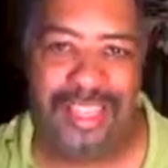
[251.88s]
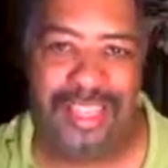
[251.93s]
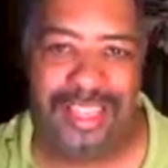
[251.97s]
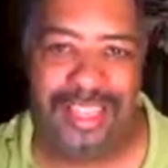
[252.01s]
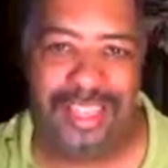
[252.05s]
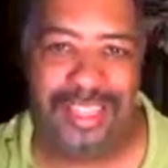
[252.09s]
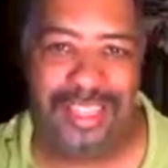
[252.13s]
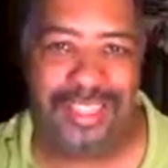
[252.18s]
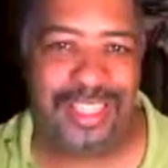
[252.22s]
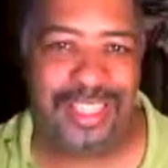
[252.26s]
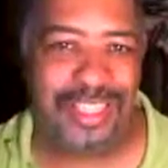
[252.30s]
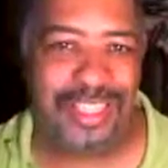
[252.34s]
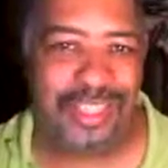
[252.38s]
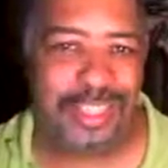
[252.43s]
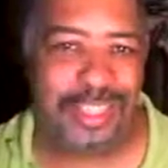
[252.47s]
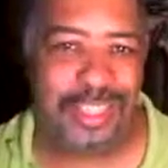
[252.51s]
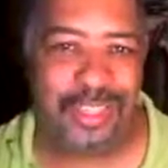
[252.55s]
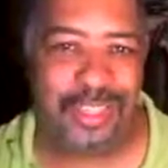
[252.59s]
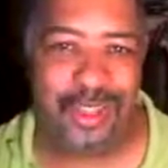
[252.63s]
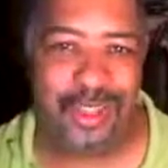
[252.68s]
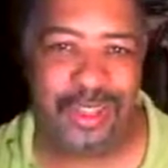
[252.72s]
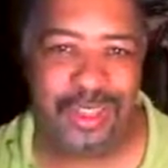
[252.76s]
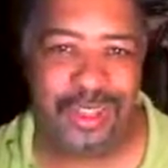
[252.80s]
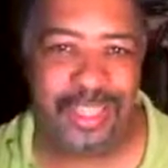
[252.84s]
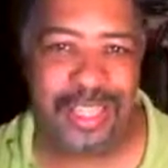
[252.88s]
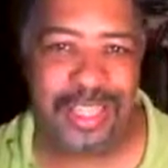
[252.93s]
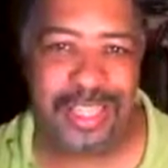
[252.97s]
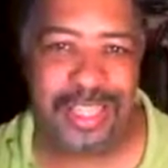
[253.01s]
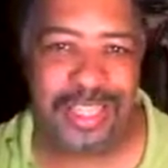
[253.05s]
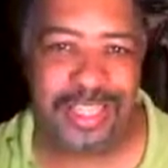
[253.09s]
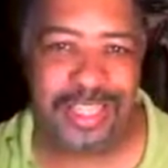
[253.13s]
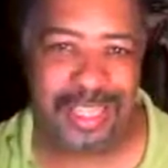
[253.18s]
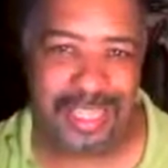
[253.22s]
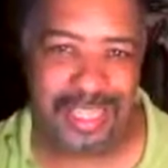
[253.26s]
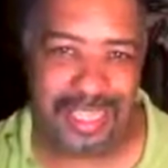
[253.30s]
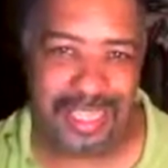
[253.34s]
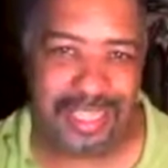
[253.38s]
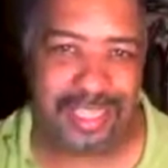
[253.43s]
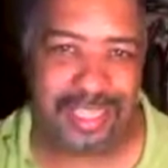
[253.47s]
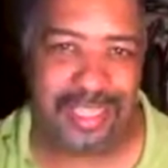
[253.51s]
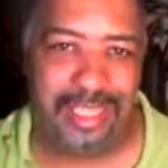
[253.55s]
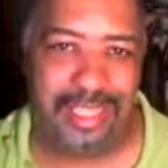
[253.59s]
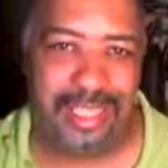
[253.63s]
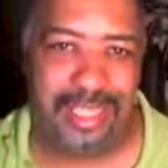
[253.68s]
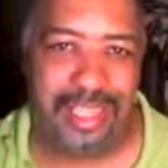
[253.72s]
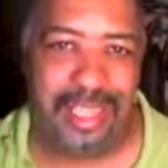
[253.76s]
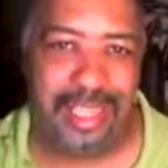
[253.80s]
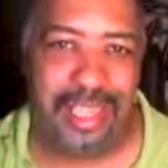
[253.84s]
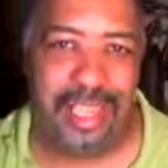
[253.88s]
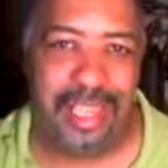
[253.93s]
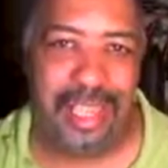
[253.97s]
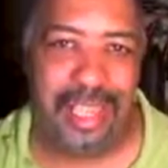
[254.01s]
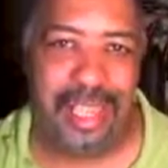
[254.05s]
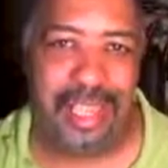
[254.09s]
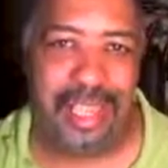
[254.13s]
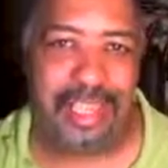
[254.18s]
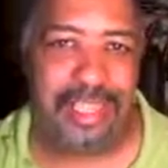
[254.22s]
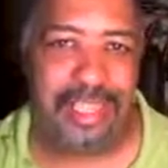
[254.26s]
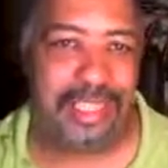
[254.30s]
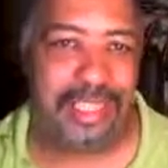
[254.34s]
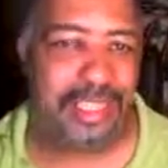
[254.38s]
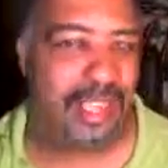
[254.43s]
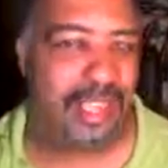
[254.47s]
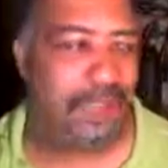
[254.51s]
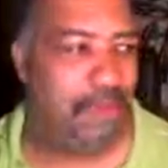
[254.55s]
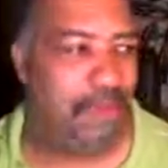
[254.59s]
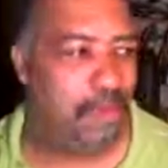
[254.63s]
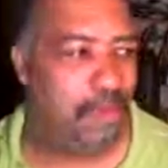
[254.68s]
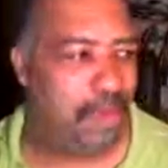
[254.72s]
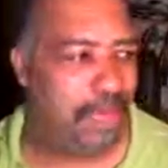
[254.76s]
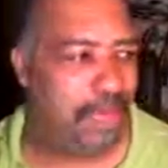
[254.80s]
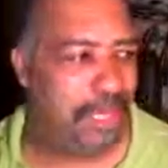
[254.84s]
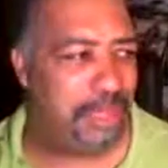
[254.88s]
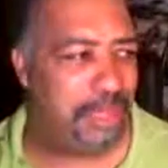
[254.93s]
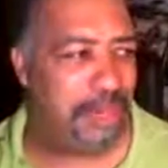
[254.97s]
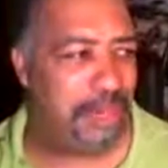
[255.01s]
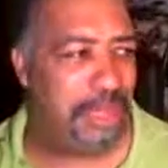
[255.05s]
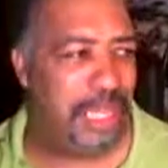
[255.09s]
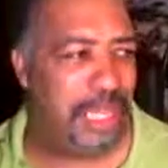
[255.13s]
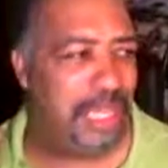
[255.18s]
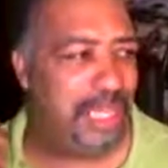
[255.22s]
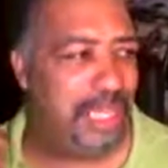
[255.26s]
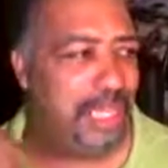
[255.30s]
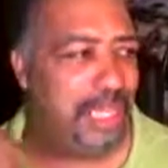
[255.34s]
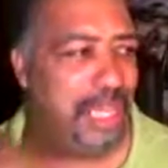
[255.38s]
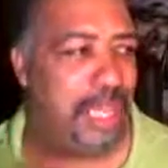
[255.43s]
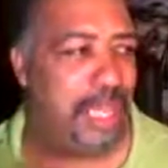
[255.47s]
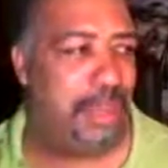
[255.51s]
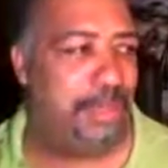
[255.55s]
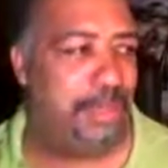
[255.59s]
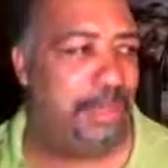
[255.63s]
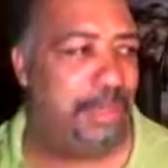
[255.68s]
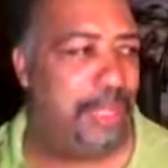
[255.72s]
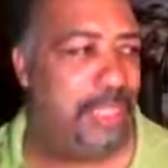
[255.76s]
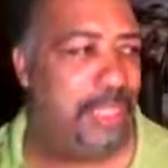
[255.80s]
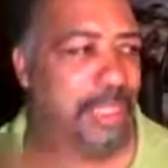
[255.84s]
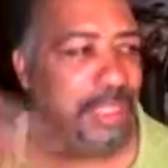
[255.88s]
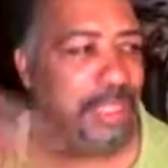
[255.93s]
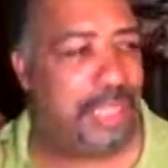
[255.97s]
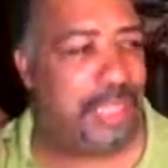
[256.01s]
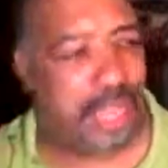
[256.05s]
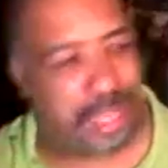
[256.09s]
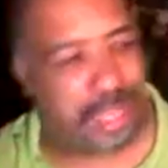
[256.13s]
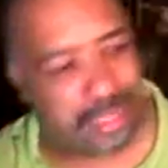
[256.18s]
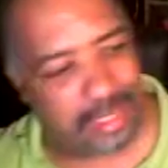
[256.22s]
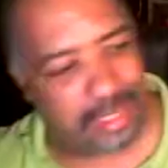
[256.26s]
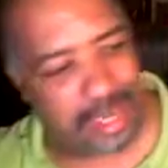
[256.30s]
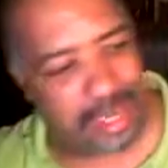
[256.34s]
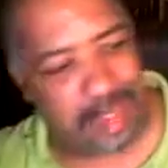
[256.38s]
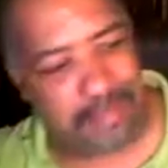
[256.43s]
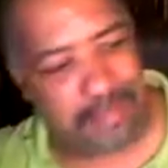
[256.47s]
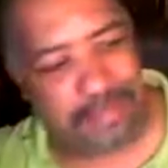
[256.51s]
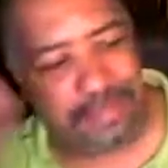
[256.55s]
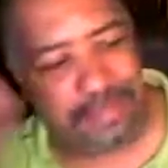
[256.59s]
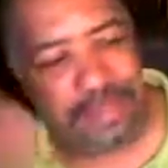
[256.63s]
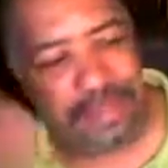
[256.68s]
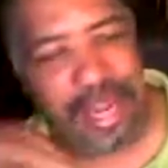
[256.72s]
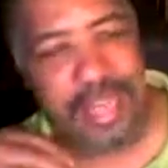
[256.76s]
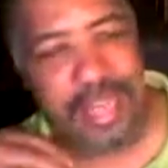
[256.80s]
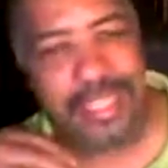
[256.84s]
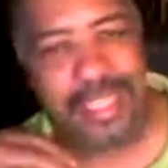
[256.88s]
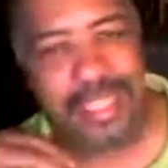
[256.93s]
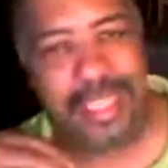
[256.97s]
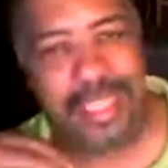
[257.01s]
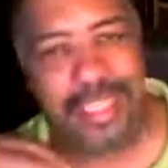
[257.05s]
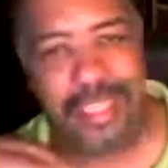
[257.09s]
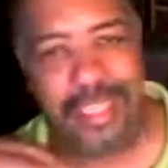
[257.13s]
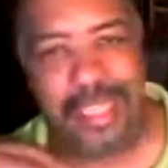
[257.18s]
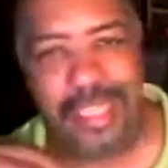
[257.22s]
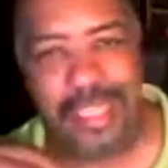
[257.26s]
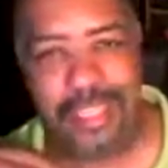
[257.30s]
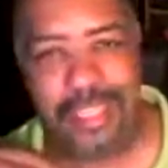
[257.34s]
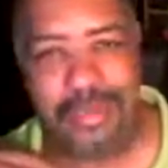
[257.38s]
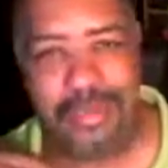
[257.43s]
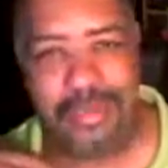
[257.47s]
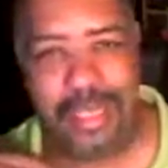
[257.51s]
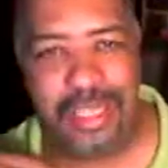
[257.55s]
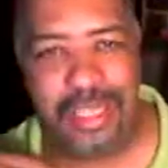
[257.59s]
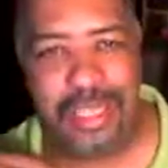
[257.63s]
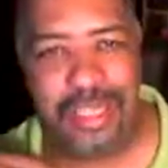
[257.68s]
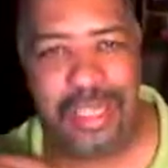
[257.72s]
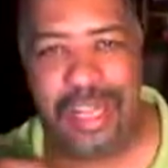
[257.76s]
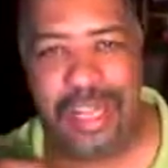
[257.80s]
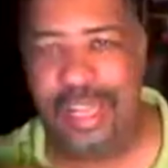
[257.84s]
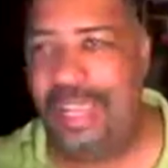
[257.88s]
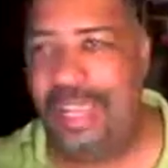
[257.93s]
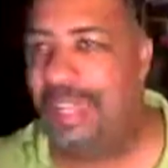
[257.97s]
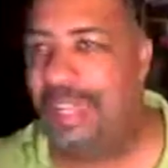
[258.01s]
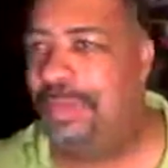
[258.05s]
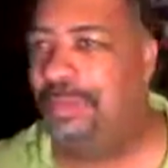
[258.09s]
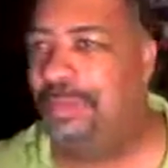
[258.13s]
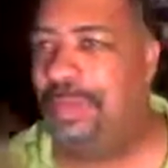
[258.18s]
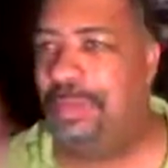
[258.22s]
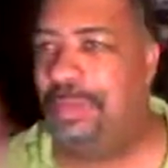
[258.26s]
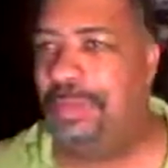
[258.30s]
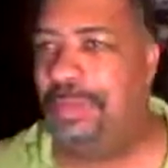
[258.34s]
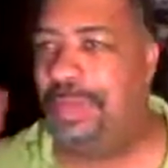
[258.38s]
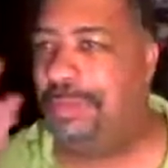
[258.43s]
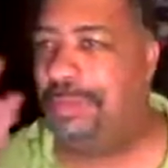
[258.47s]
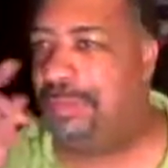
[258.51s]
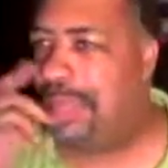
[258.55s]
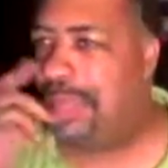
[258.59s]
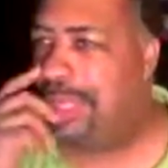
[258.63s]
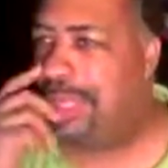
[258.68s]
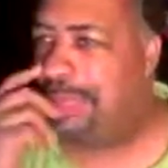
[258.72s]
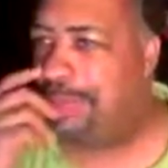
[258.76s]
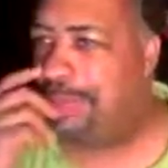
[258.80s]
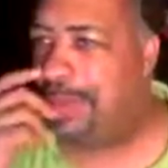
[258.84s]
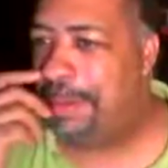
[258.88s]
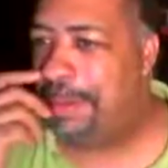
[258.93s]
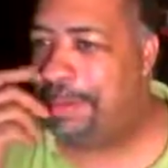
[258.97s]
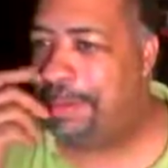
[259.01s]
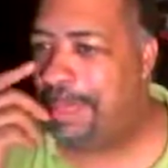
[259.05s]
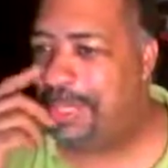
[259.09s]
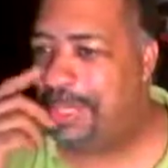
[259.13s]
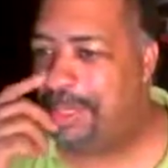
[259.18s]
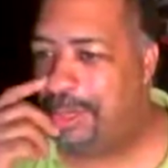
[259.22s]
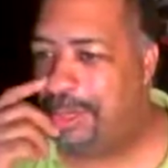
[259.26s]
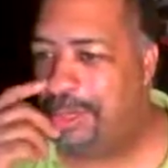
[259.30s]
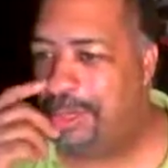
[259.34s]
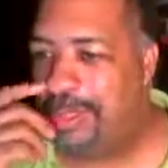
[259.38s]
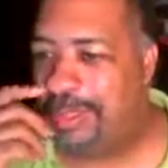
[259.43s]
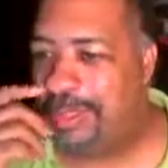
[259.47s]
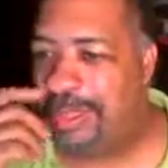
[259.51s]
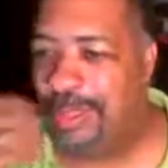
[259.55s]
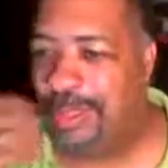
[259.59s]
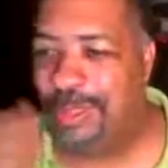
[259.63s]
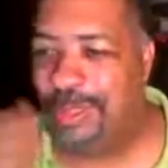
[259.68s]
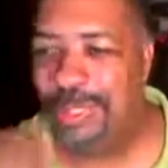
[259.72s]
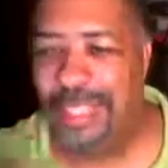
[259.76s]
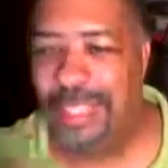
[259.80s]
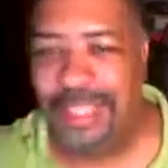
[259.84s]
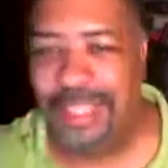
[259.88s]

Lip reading: because your daughter is sick. And it's like, what do you mean he helped me? That franticness would have set in, and we would have probably went berserko,